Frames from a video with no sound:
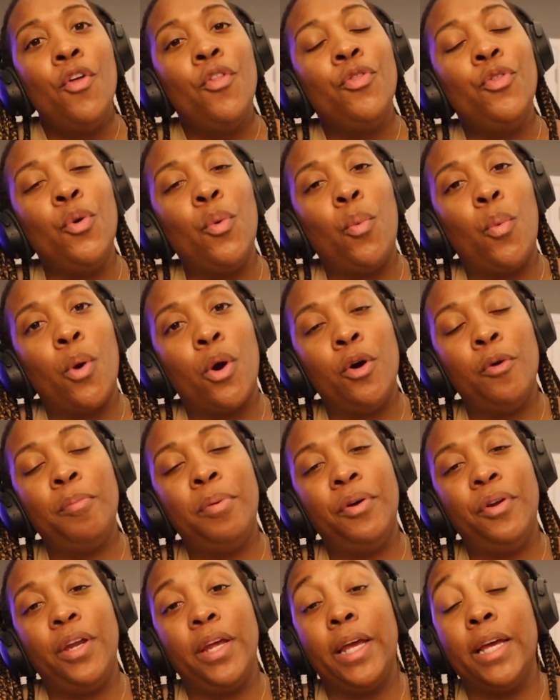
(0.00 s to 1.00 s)
The world
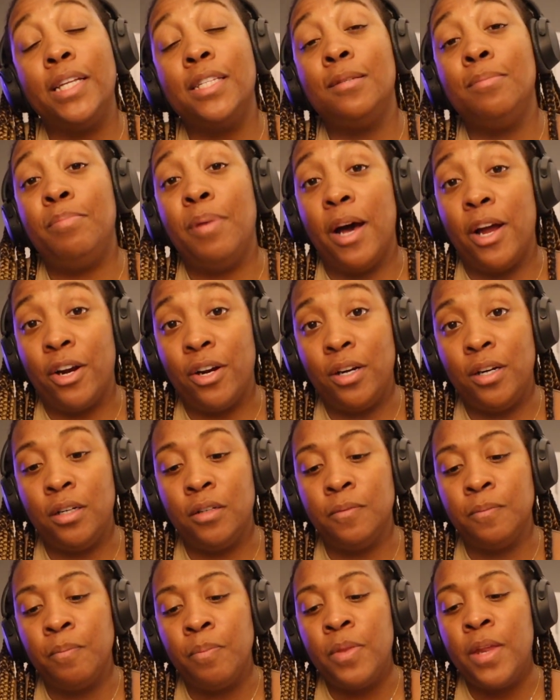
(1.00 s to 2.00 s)
building is
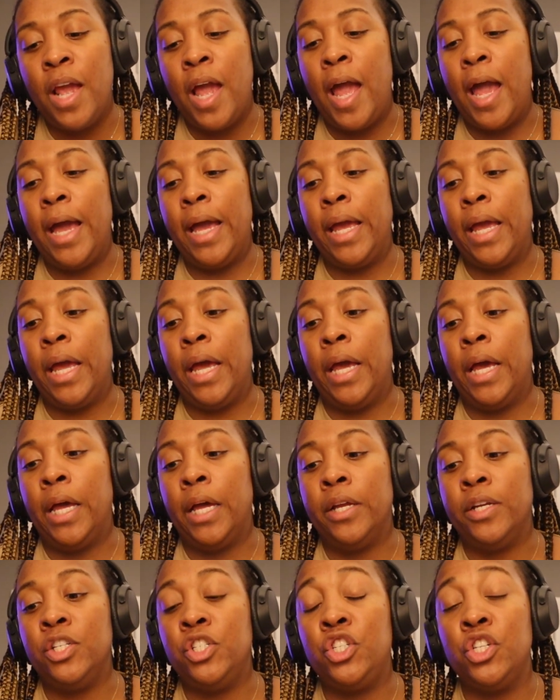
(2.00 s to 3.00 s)
better,
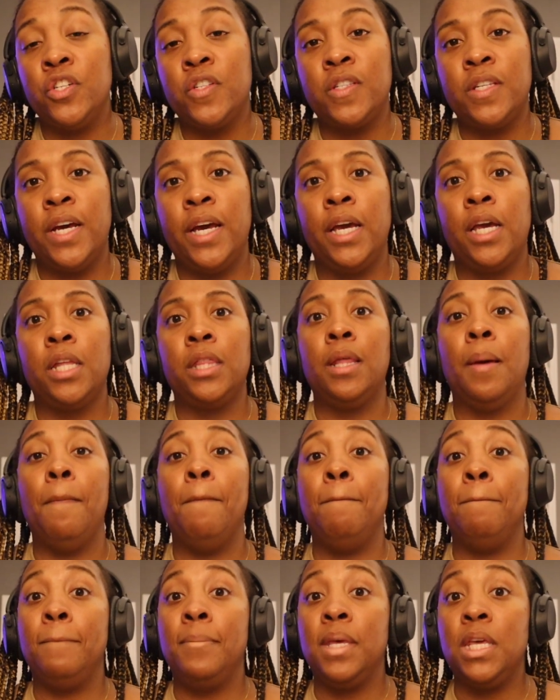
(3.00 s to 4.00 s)
and just like the
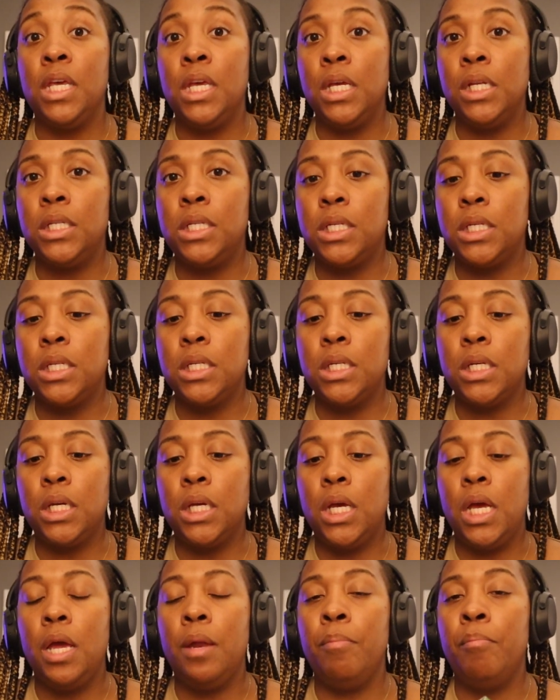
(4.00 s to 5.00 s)
meat
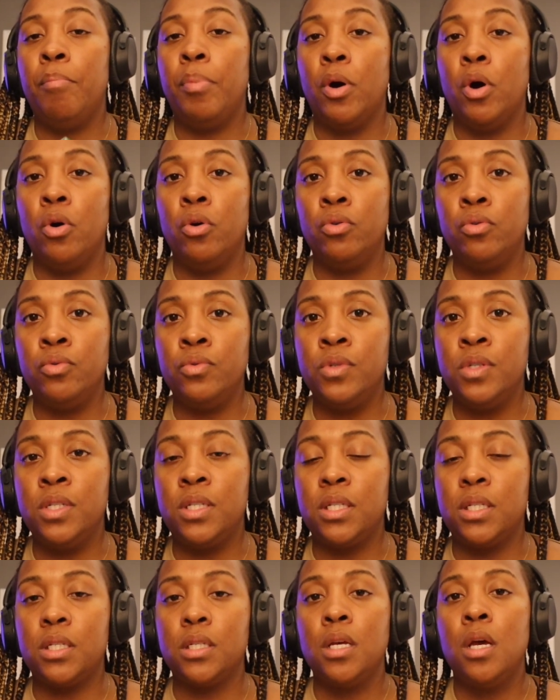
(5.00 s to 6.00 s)
and
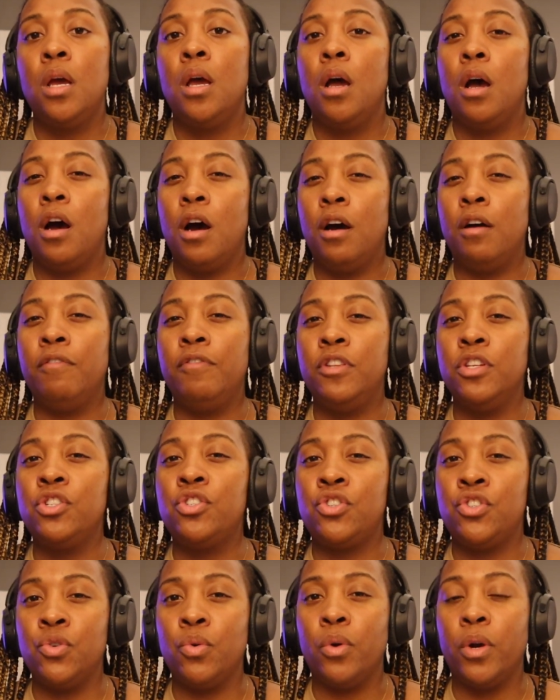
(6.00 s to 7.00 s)
bones of the
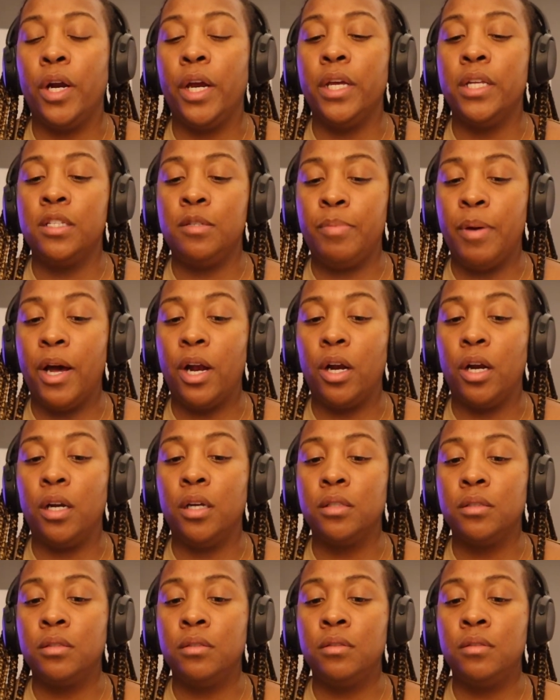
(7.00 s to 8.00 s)
story is
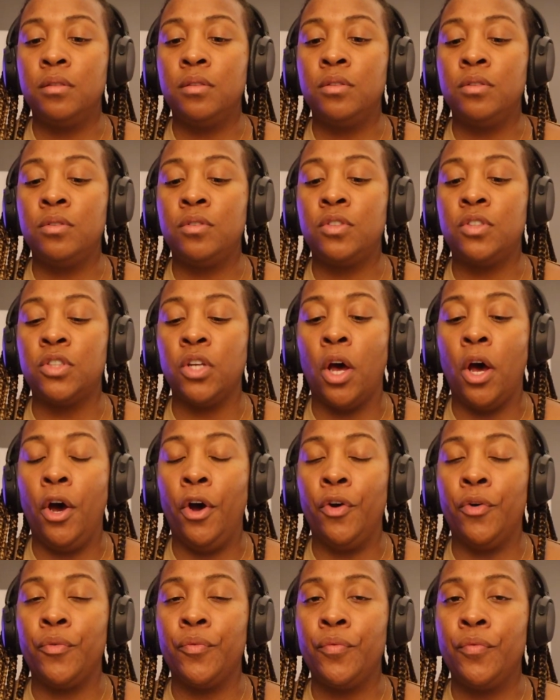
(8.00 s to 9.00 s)
better.
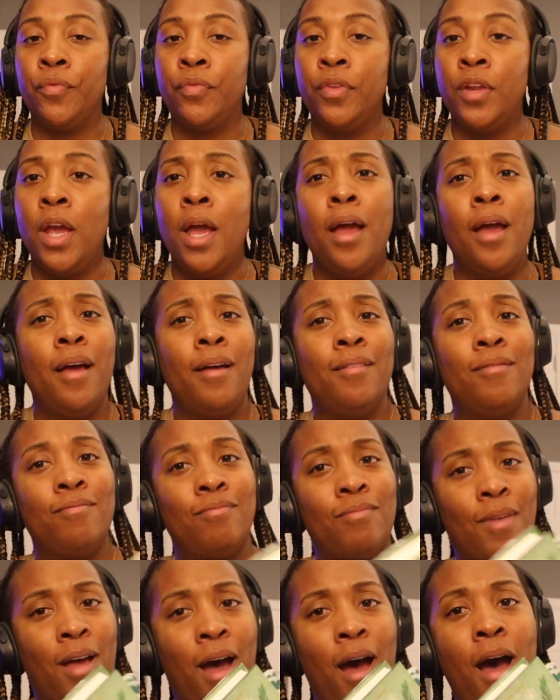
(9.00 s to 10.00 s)
So
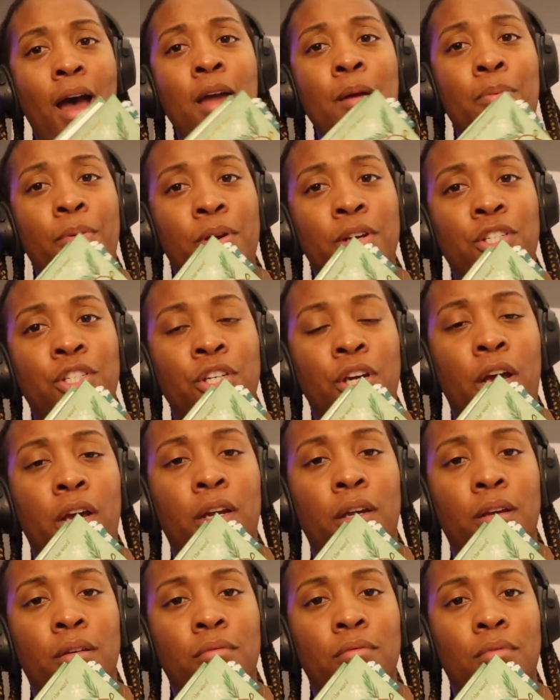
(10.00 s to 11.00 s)
I appreciate
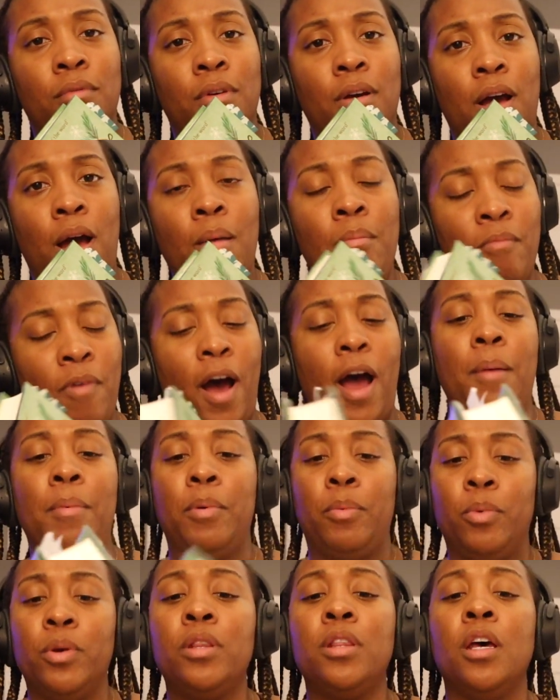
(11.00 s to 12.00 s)
it. I'm
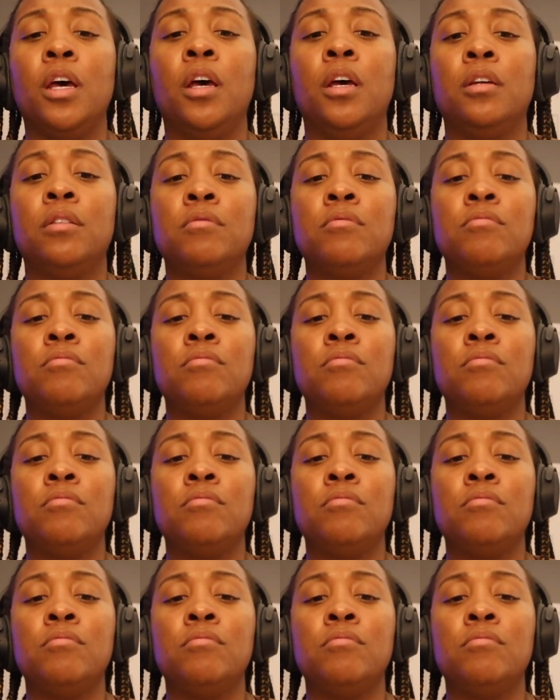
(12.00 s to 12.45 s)
vibing with it.